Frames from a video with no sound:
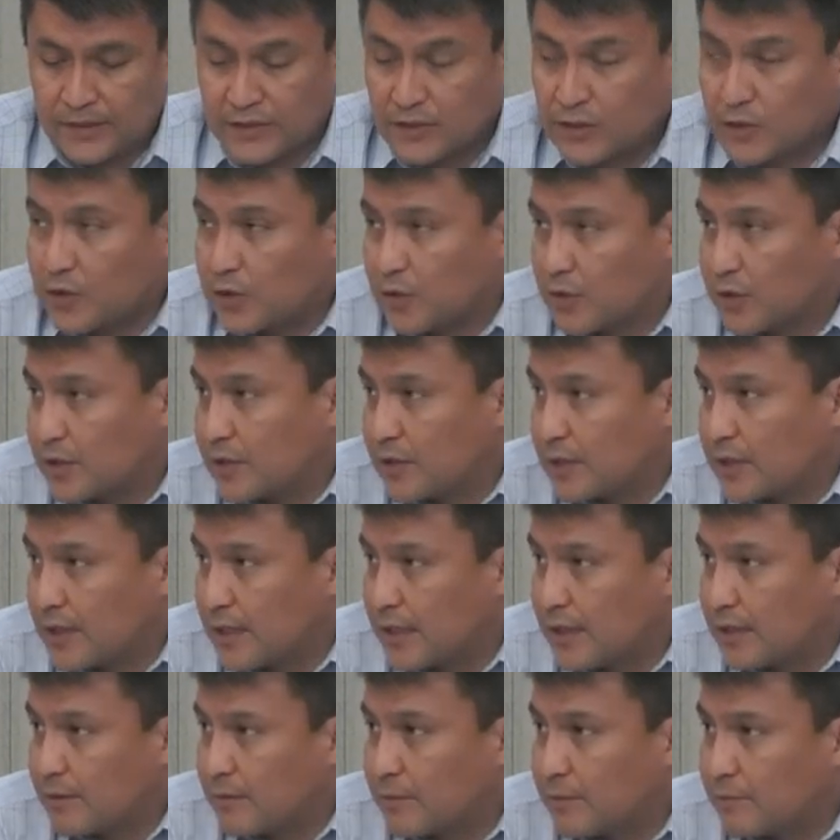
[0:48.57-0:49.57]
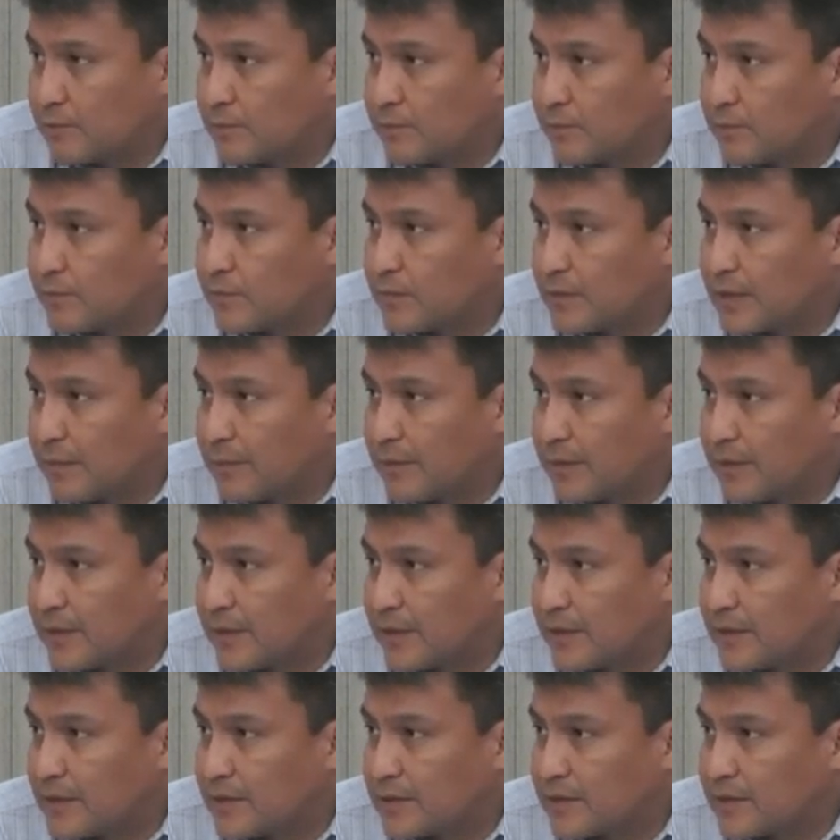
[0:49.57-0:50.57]
Clerk, can
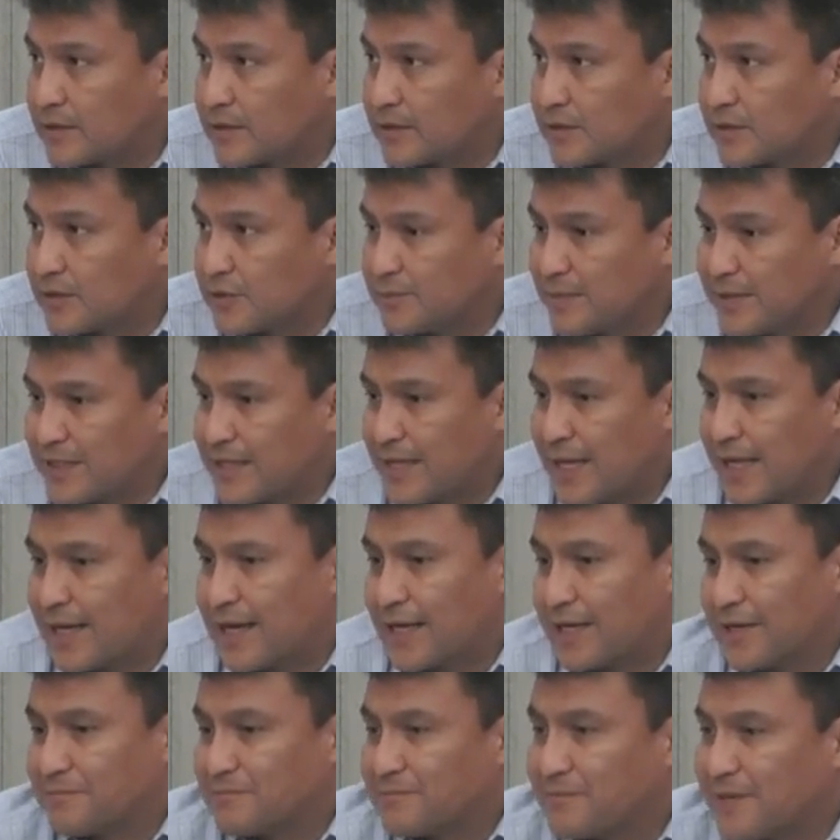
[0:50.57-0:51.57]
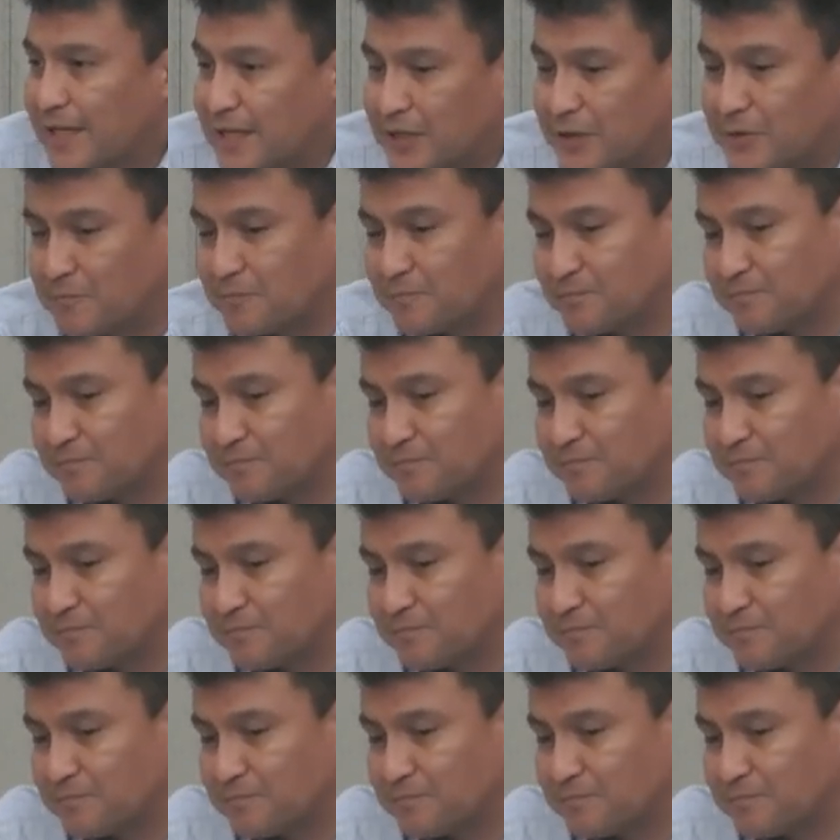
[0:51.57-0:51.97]
you speak to that item? Thank you.